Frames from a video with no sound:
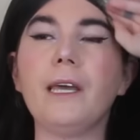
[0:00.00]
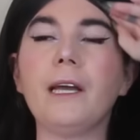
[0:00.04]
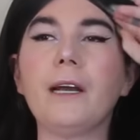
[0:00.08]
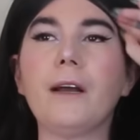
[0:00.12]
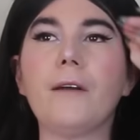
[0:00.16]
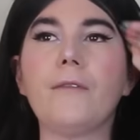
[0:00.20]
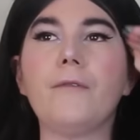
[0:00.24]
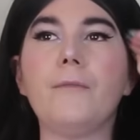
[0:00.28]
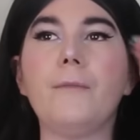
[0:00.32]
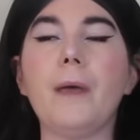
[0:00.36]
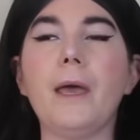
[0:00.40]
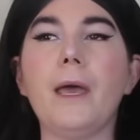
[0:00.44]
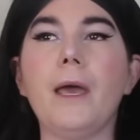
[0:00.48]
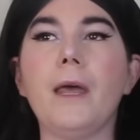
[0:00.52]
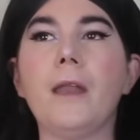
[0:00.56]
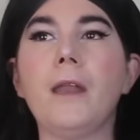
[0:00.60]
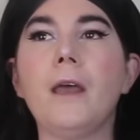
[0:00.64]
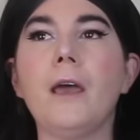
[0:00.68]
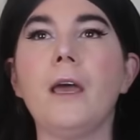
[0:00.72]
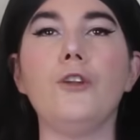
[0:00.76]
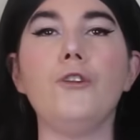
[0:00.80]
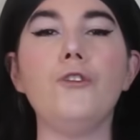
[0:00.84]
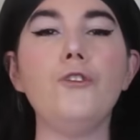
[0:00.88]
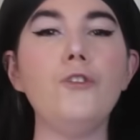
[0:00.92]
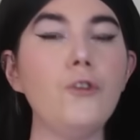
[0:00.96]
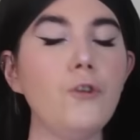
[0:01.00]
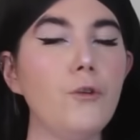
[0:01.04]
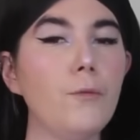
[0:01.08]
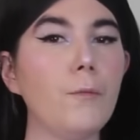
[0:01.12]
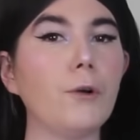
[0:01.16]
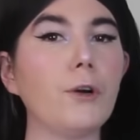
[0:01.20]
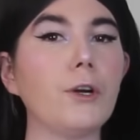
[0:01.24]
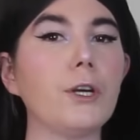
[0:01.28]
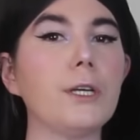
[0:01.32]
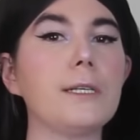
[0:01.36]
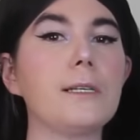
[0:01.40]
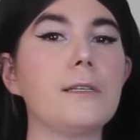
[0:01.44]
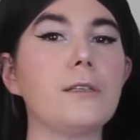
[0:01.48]
There have been
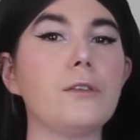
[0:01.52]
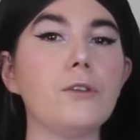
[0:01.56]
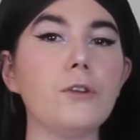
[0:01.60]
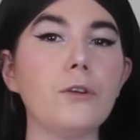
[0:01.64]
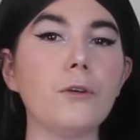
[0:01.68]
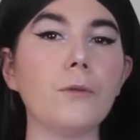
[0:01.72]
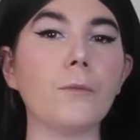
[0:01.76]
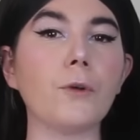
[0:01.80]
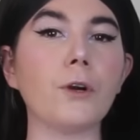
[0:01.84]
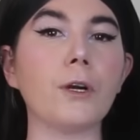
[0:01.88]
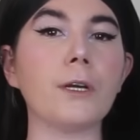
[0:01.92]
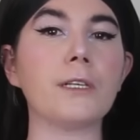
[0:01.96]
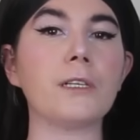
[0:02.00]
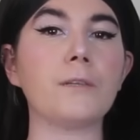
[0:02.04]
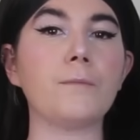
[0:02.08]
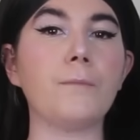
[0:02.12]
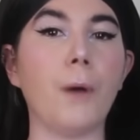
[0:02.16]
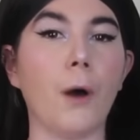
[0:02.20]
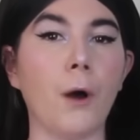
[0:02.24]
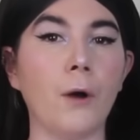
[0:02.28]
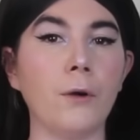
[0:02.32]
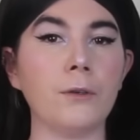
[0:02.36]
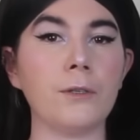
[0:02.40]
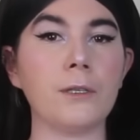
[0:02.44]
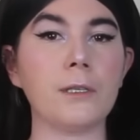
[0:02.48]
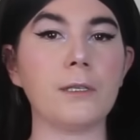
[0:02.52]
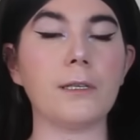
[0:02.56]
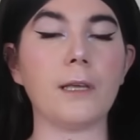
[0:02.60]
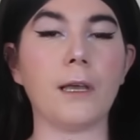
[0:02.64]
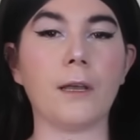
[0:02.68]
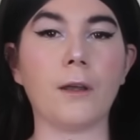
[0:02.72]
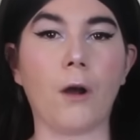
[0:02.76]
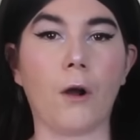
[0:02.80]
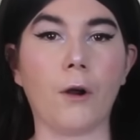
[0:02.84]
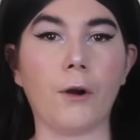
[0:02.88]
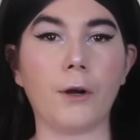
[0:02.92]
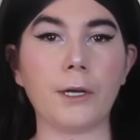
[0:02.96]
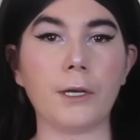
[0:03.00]
numerous posts
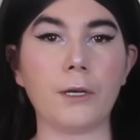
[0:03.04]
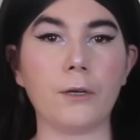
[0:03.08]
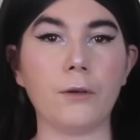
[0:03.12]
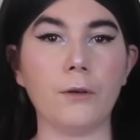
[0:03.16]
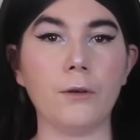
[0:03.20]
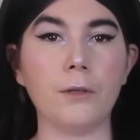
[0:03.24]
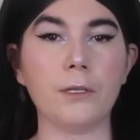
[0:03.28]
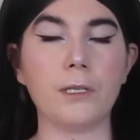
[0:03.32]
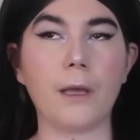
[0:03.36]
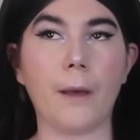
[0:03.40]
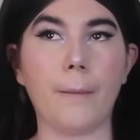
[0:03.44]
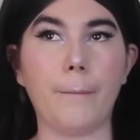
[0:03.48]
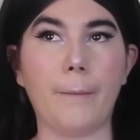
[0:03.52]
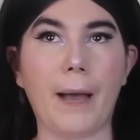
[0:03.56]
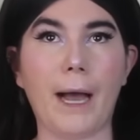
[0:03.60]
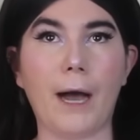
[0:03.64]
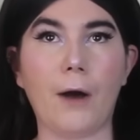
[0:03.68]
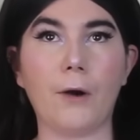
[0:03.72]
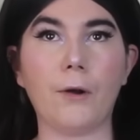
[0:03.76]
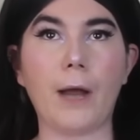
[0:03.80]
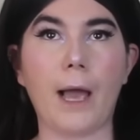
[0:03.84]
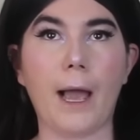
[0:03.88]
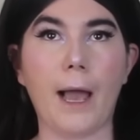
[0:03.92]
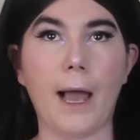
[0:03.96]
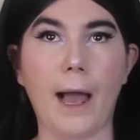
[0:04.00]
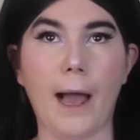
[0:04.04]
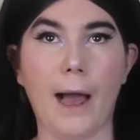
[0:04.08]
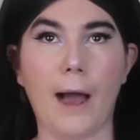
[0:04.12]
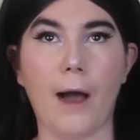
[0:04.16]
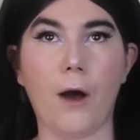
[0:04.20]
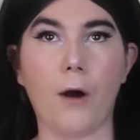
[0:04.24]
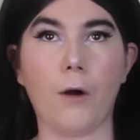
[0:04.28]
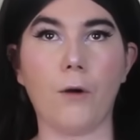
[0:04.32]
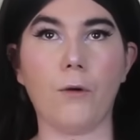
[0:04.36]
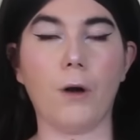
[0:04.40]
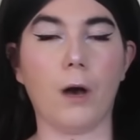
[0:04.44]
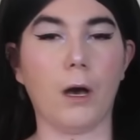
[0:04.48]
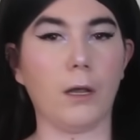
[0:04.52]
and articles about
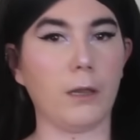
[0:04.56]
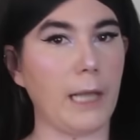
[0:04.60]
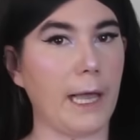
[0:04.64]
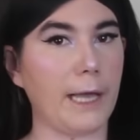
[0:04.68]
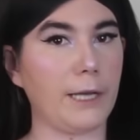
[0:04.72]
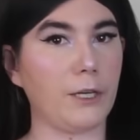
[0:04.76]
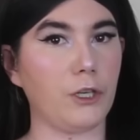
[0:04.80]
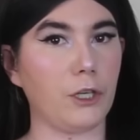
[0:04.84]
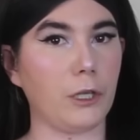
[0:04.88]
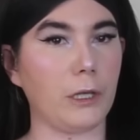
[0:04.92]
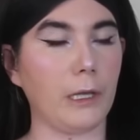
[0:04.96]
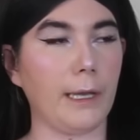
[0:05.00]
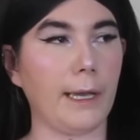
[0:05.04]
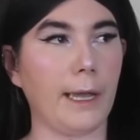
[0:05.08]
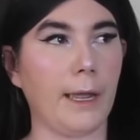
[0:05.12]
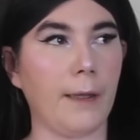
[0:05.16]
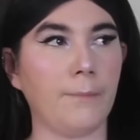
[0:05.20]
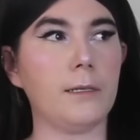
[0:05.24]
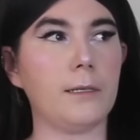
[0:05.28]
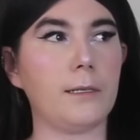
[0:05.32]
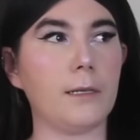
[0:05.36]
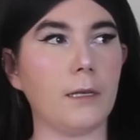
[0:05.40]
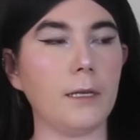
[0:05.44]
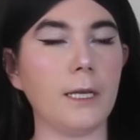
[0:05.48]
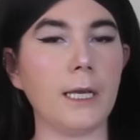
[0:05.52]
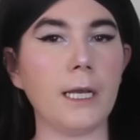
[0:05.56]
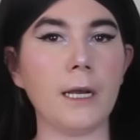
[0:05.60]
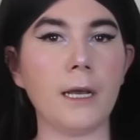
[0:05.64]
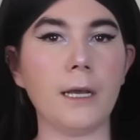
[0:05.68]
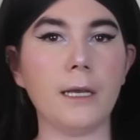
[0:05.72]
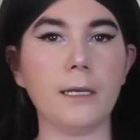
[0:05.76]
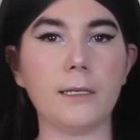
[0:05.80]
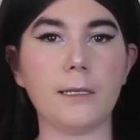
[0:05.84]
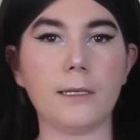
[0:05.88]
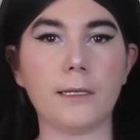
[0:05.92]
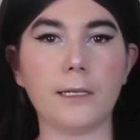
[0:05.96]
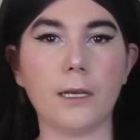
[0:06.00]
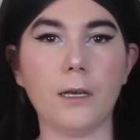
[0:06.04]
how, allegedly, Selena
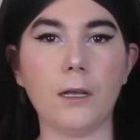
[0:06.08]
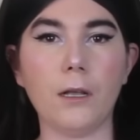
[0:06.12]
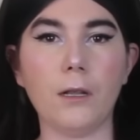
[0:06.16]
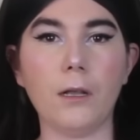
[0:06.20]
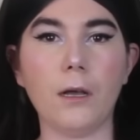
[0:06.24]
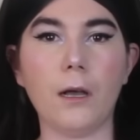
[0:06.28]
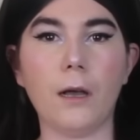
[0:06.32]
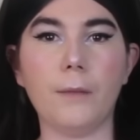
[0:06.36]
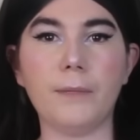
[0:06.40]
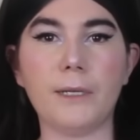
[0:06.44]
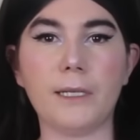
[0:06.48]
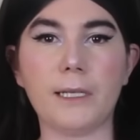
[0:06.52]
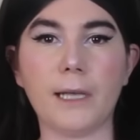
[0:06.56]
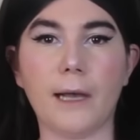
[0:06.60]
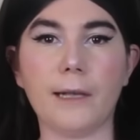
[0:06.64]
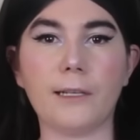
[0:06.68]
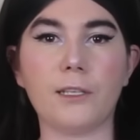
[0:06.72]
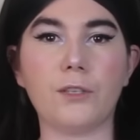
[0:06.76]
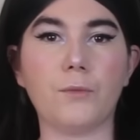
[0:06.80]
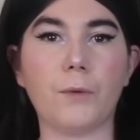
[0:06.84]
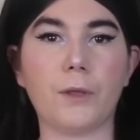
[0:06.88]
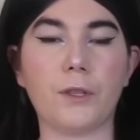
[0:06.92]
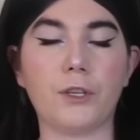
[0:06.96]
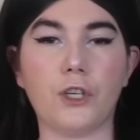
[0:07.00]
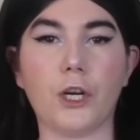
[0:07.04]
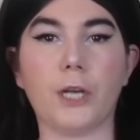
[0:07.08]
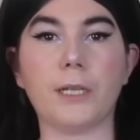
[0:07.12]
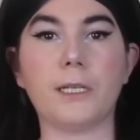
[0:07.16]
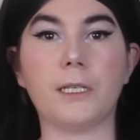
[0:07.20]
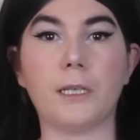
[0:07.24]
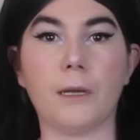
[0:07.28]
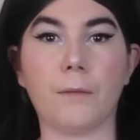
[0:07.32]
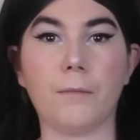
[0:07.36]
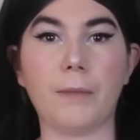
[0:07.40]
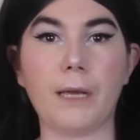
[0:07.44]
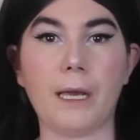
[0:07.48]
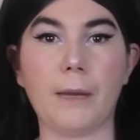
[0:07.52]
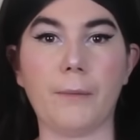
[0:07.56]
is still obsessed with
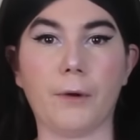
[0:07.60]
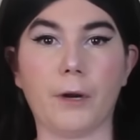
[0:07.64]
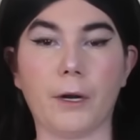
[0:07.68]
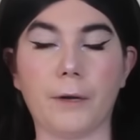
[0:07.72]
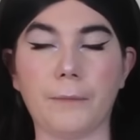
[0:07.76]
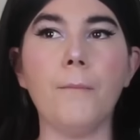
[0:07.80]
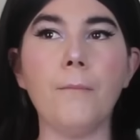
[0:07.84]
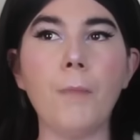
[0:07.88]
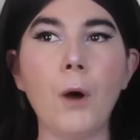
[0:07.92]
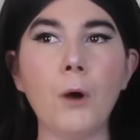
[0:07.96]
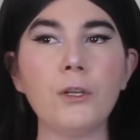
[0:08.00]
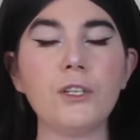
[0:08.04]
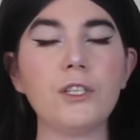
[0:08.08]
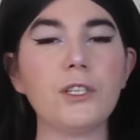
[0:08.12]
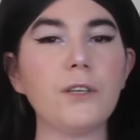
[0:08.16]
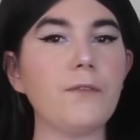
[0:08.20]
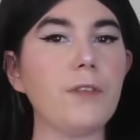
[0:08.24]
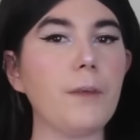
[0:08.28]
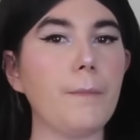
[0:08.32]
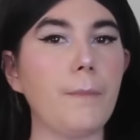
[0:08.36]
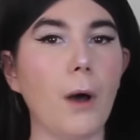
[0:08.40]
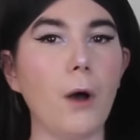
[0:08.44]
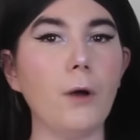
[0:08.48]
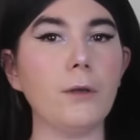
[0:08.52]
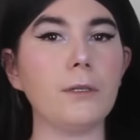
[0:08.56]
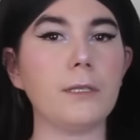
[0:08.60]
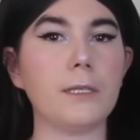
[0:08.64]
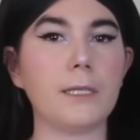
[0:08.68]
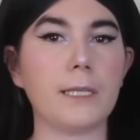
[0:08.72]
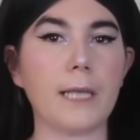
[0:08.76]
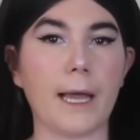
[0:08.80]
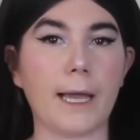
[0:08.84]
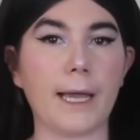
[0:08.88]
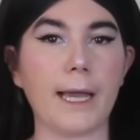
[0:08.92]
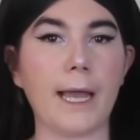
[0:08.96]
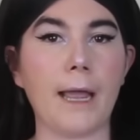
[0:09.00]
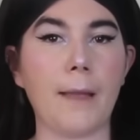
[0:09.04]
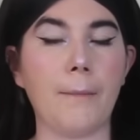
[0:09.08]
Justin Bieber. Most of the posts
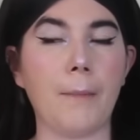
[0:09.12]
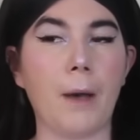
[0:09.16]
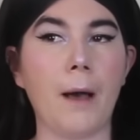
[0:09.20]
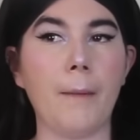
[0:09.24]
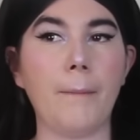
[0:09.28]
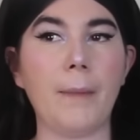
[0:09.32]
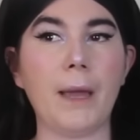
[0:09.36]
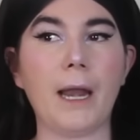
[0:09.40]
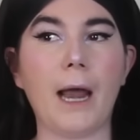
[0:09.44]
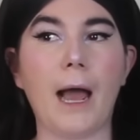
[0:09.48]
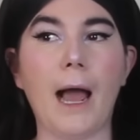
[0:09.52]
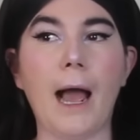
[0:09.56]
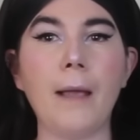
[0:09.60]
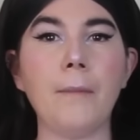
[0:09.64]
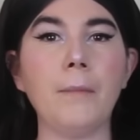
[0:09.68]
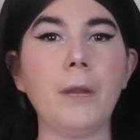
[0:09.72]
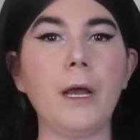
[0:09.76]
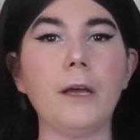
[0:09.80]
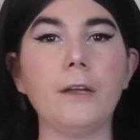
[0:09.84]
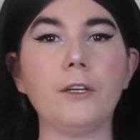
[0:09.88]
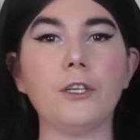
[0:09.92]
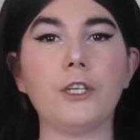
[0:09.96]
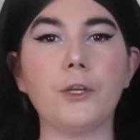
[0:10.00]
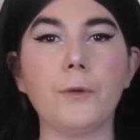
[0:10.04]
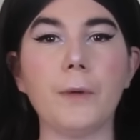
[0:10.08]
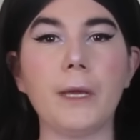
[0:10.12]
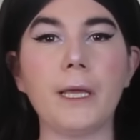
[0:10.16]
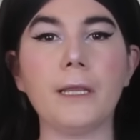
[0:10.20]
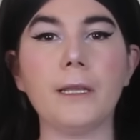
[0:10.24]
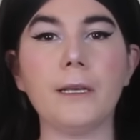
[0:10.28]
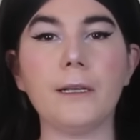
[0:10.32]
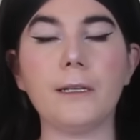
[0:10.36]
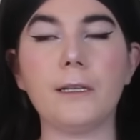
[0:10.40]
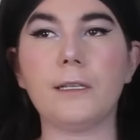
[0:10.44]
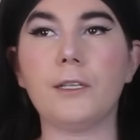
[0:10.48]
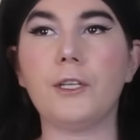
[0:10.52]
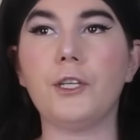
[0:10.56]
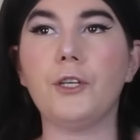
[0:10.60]
that came up, and I'm not doing
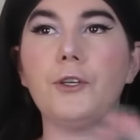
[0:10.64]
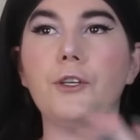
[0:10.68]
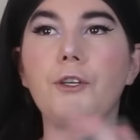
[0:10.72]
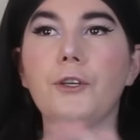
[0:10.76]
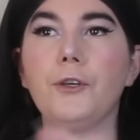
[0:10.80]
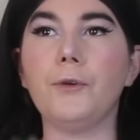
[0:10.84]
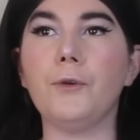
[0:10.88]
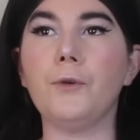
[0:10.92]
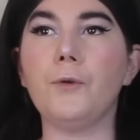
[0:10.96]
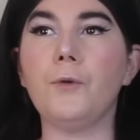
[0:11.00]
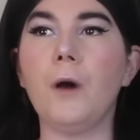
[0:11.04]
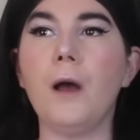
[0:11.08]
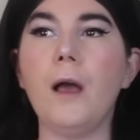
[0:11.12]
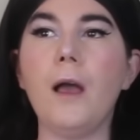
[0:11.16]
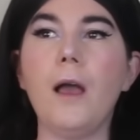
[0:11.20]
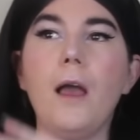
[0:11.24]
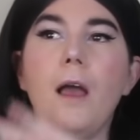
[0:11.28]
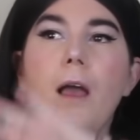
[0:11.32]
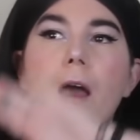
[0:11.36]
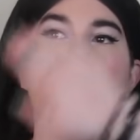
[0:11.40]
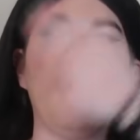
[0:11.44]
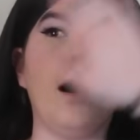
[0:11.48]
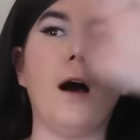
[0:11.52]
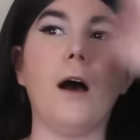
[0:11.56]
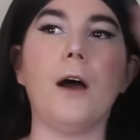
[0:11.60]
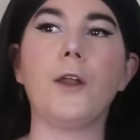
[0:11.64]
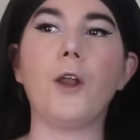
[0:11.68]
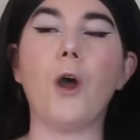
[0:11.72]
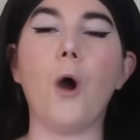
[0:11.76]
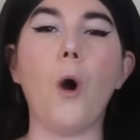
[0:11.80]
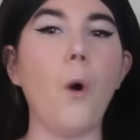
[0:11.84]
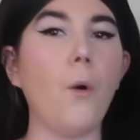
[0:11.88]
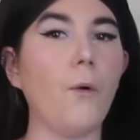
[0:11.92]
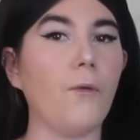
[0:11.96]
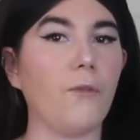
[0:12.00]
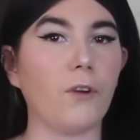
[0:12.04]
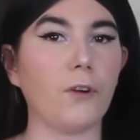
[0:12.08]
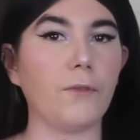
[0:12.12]
this to do an
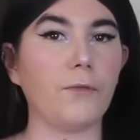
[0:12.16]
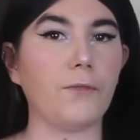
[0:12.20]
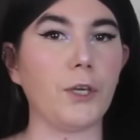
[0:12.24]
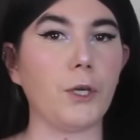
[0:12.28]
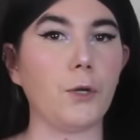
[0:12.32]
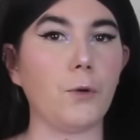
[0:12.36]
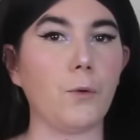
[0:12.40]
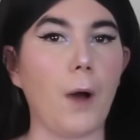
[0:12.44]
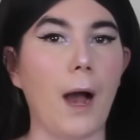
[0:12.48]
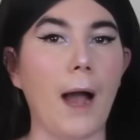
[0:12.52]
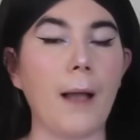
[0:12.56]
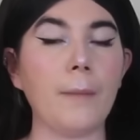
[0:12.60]
overview.